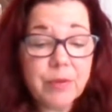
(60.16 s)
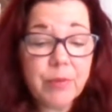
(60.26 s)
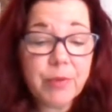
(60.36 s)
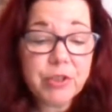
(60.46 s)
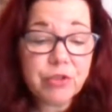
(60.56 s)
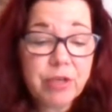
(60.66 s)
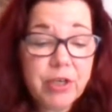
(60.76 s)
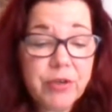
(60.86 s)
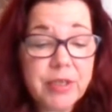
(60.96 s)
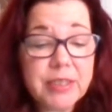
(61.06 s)
What a
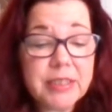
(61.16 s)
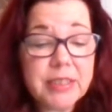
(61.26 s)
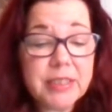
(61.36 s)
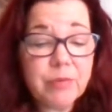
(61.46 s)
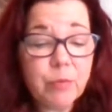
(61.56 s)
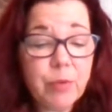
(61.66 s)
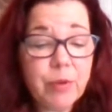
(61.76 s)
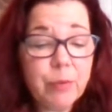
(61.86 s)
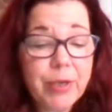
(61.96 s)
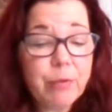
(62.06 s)
trigger is, at least from
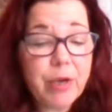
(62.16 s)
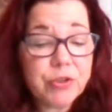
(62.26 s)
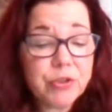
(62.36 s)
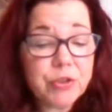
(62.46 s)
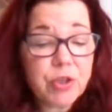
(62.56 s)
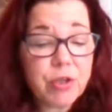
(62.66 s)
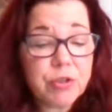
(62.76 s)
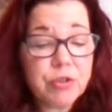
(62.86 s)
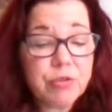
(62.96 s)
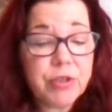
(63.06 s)
what Weight Watchers
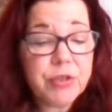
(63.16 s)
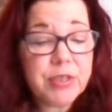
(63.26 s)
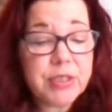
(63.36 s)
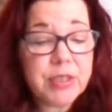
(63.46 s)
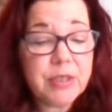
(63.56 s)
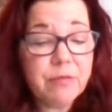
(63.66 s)
calls a trigger, is